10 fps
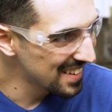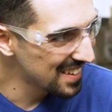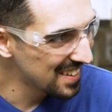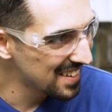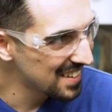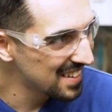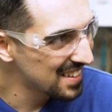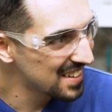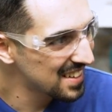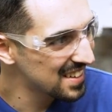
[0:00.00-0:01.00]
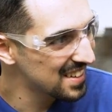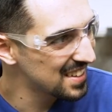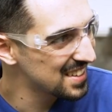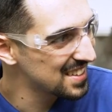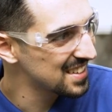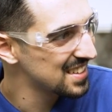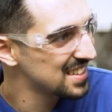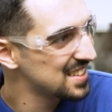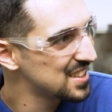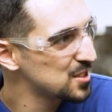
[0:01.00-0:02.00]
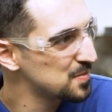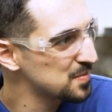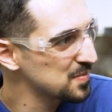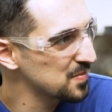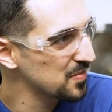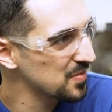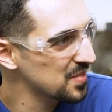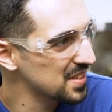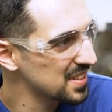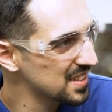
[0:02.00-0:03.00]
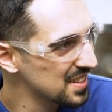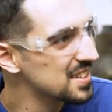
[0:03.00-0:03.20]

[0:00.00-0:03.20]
No words are spoken by the person on screen.